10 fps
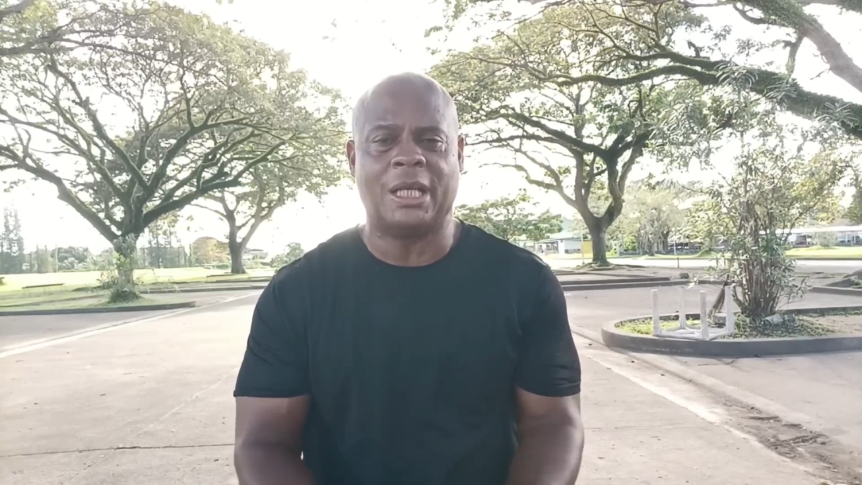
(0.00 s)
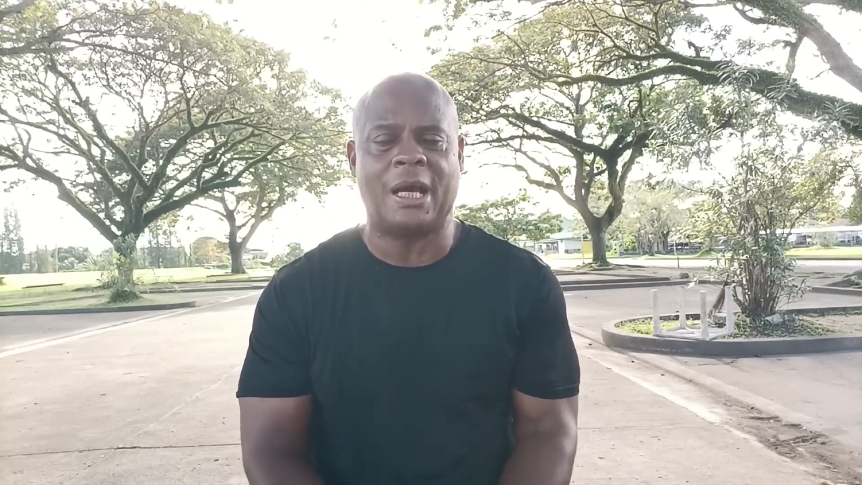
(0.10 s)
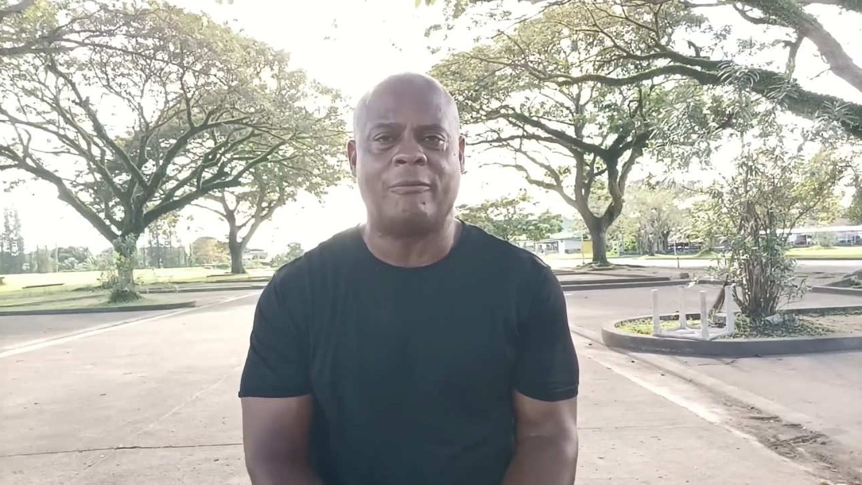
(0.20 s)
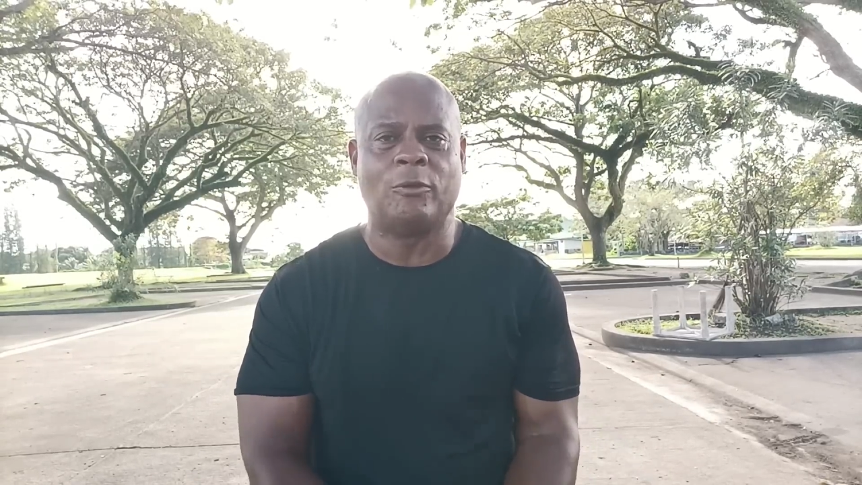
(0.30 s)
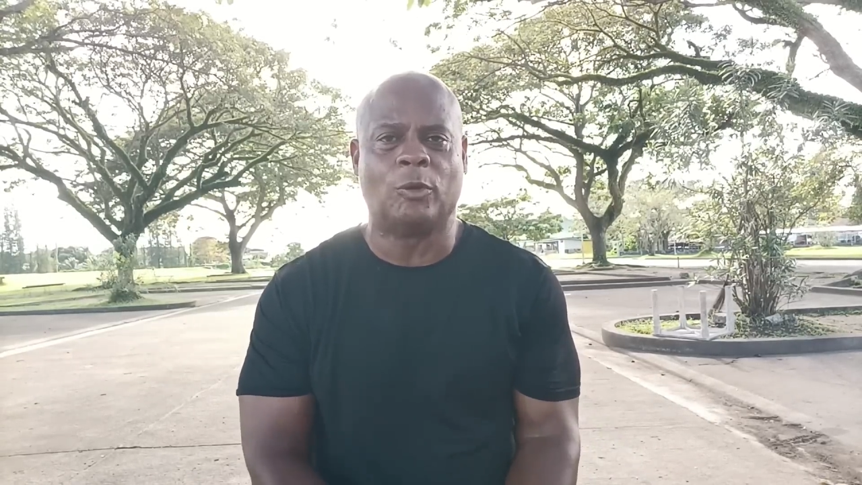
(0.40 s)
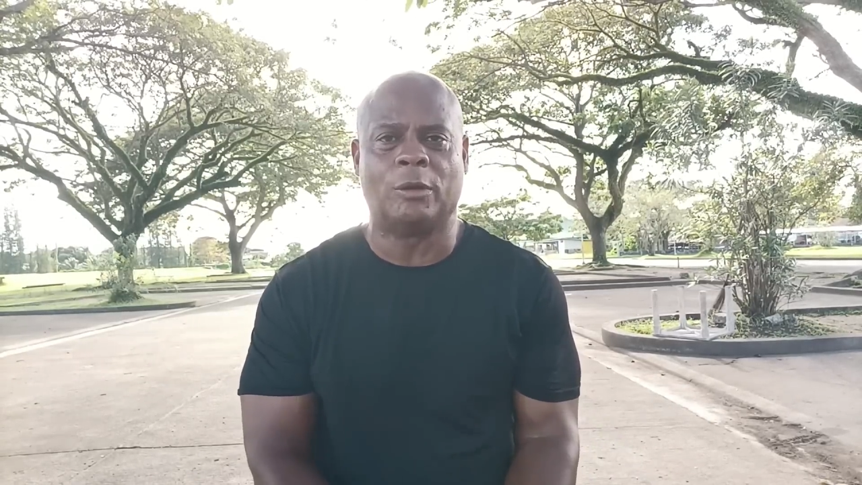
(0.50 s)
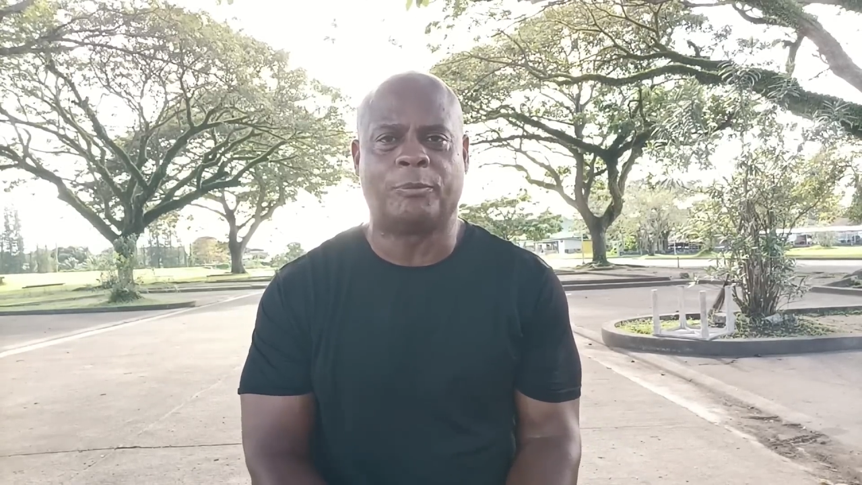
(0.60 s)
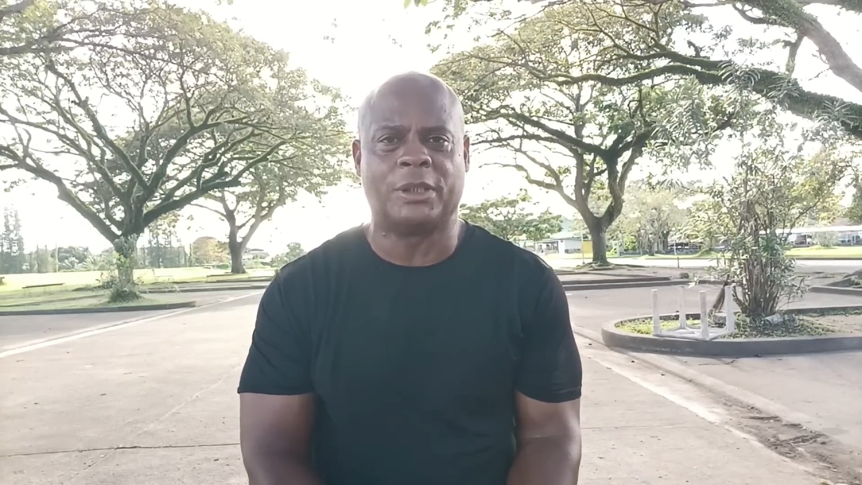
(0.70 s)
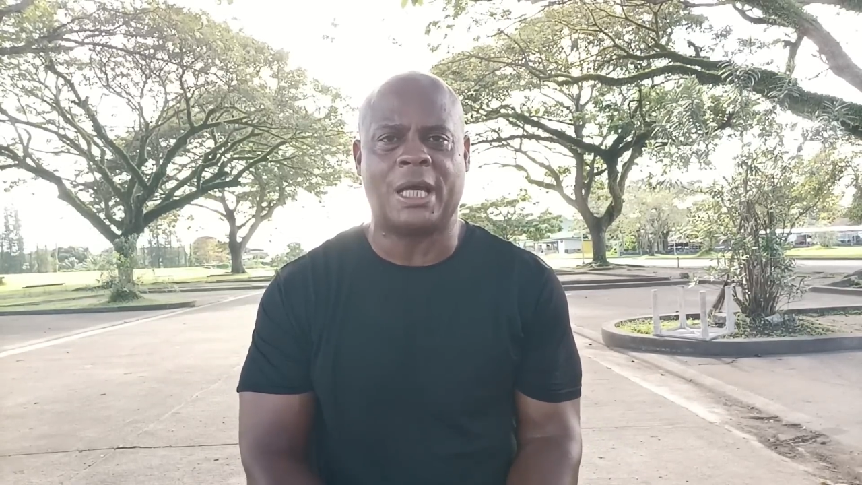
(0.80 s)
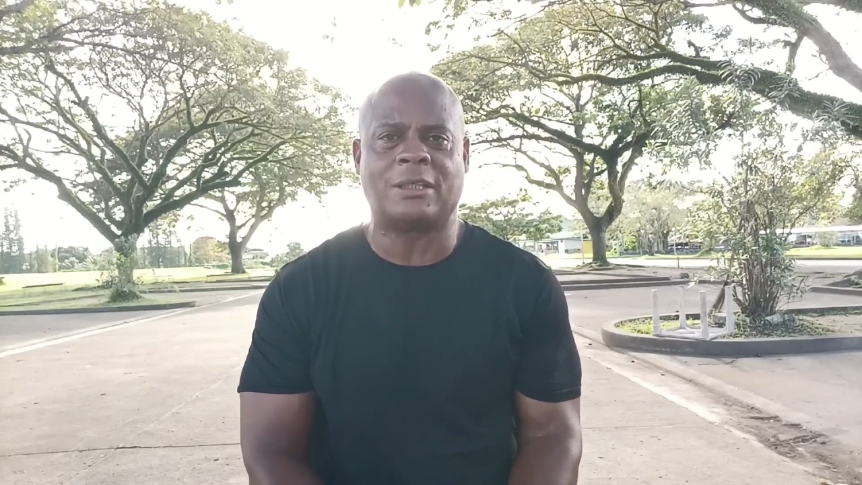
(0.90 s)
however you want to
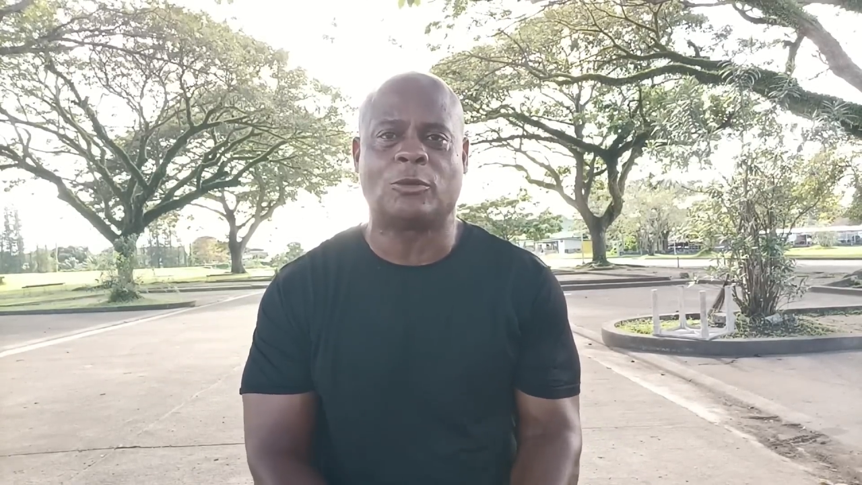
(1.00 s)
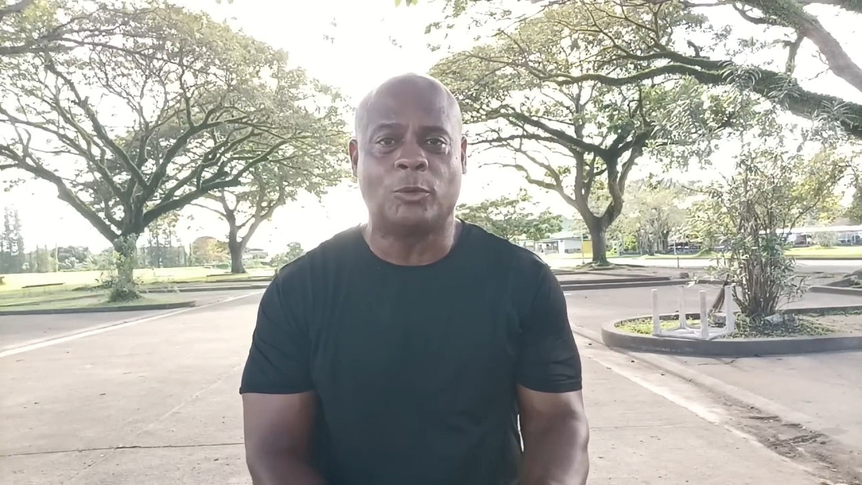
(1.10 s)
pronounce it.